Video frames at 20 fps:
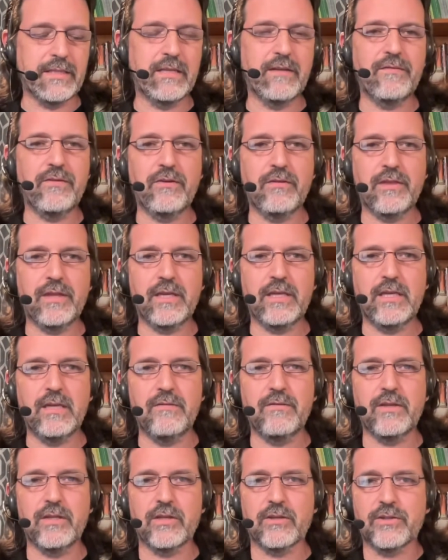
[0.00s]
And if you think
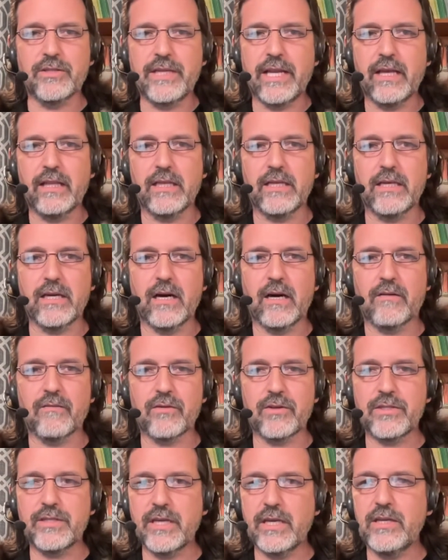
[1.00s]
even your daily
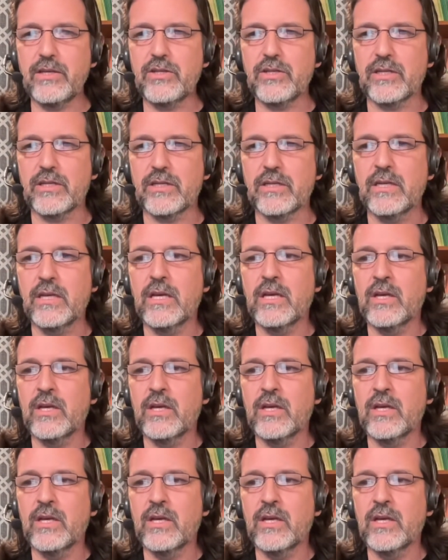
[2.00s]
conversation,